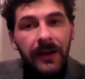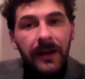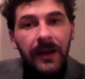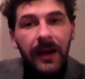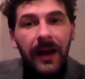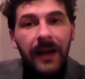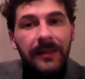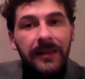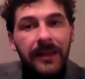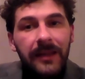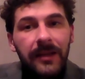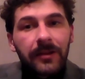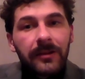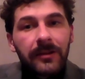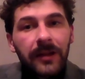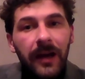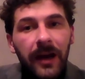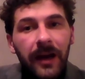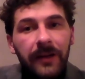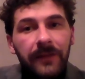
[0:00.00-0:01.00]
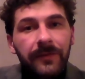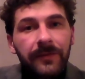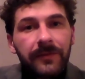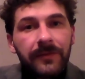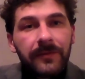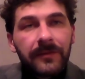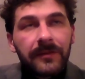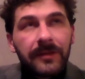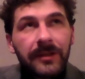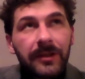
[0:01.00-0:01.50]
I think a lot of
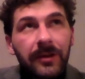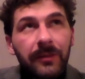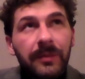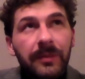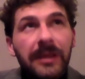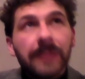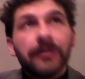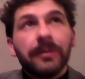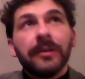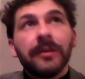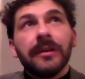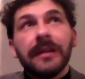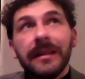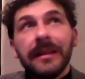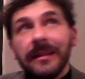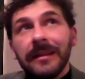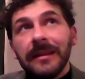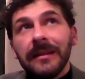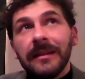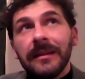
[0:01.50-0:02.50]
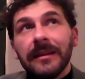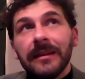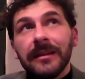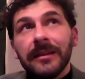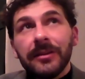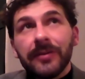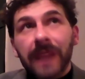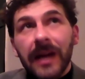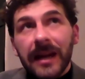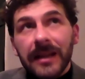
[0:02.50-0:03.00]
people in the
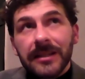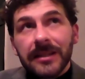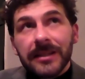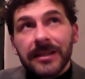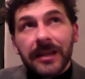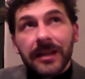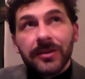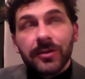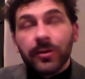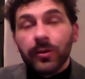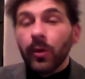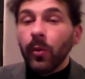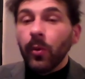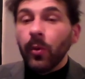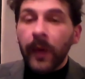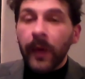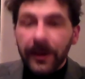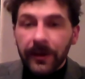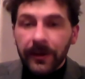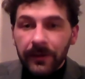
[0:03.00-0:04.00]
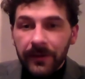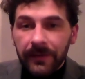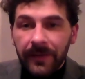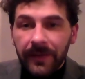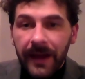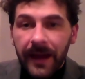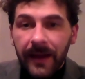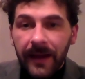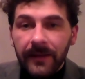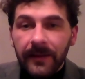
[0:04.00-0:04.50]
United States are aware of
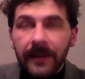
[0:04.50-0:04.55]
that,